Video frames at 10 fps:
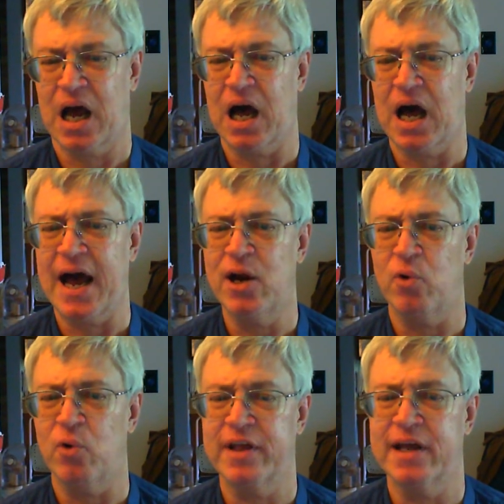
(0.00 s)
I
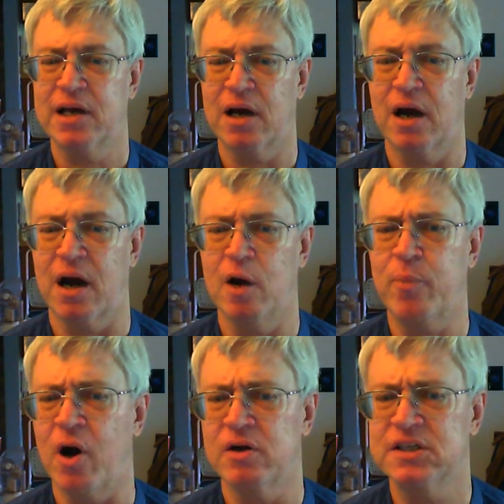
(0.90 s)
don't think our
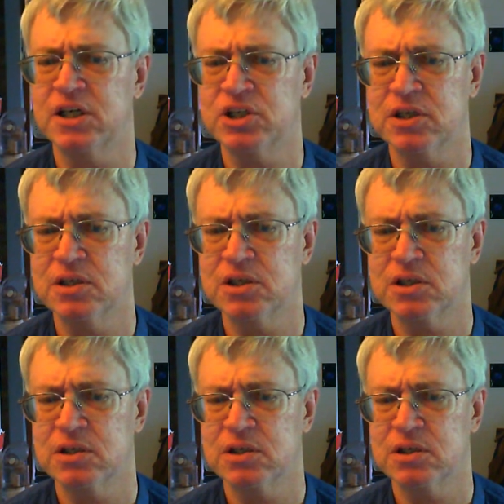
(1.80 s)

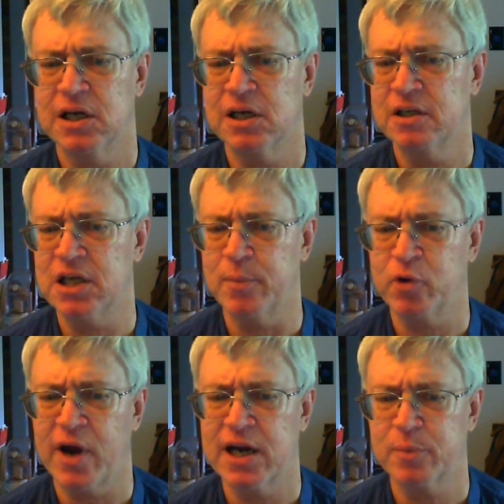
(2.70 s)
politicians in the
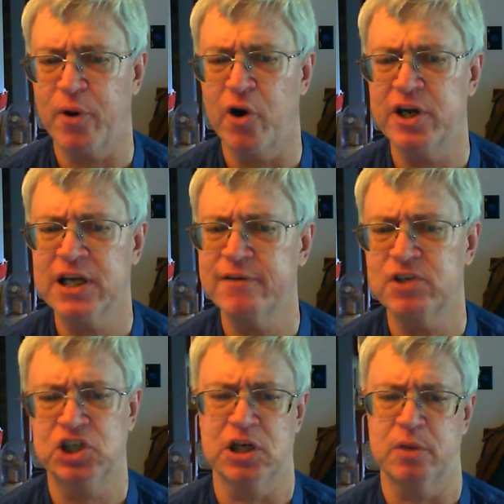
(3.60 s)
Democratic Party give a
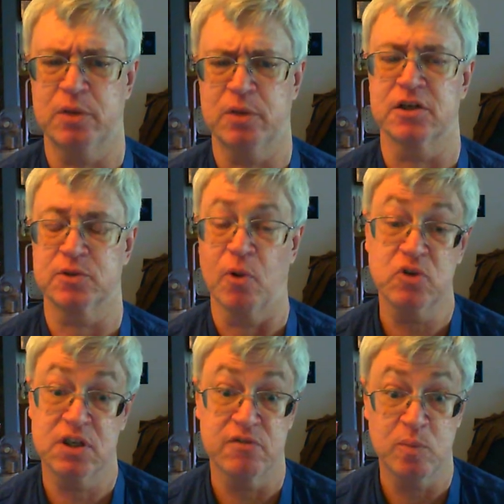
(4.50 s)
shit about us,
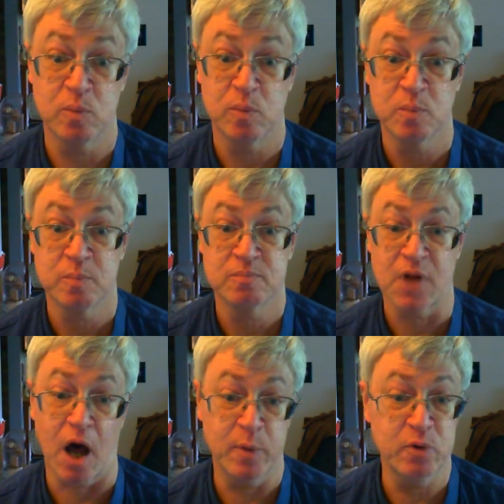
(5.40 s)
most of them.
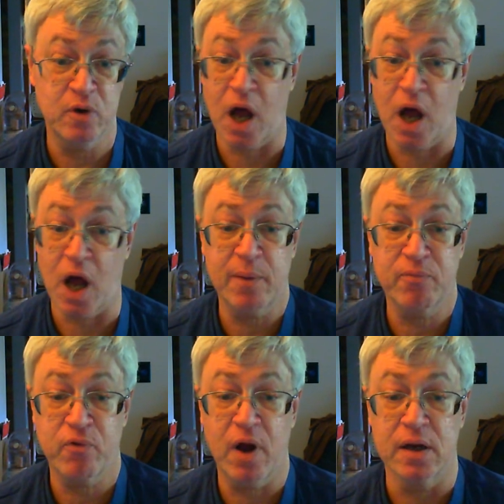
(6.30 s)
I'll be up
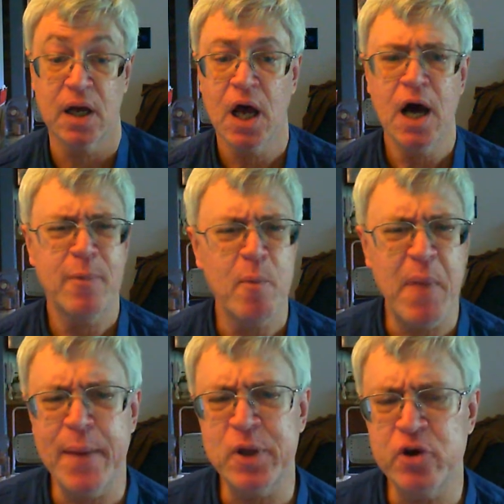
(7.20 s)
front. But
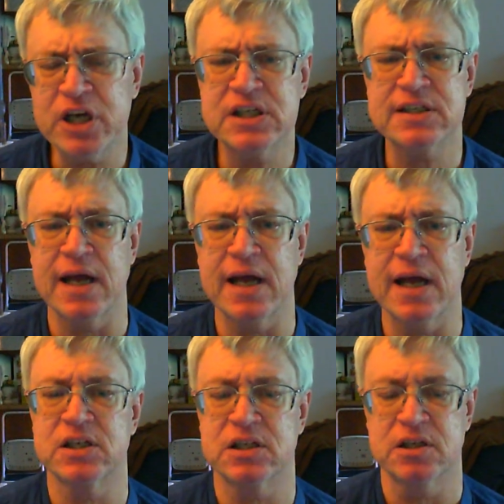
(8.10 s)
maybe you could send
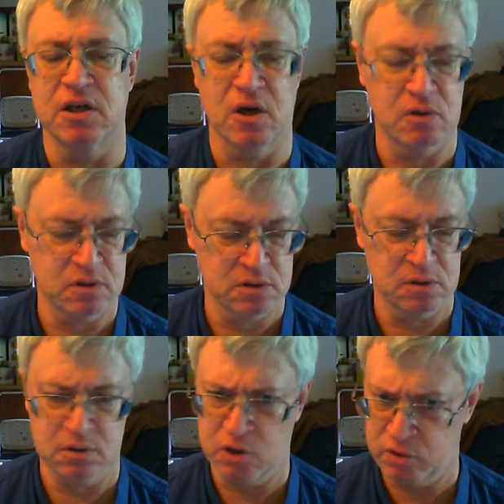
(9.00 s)
this,
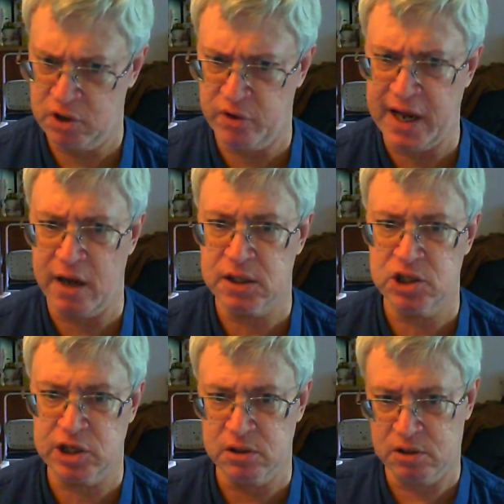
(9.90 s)
go down and
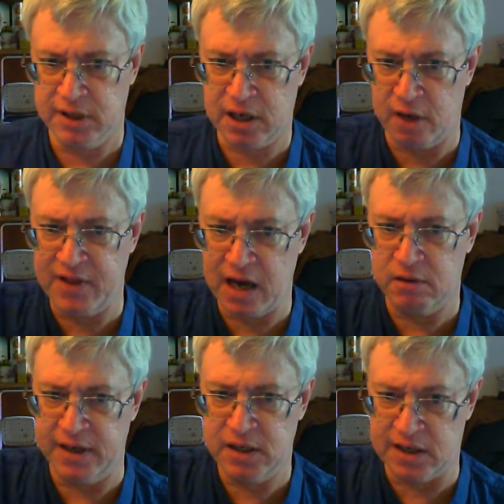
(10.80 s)
click on that
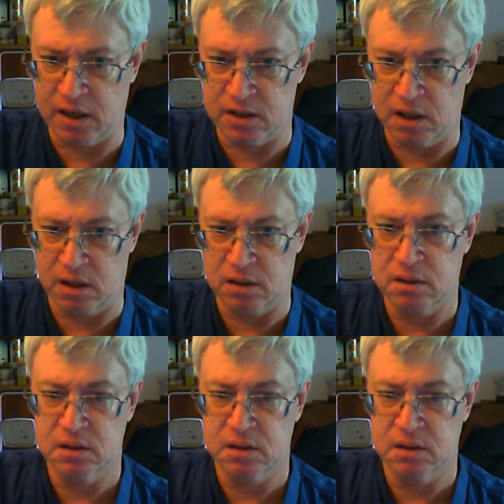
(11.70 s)
link down there.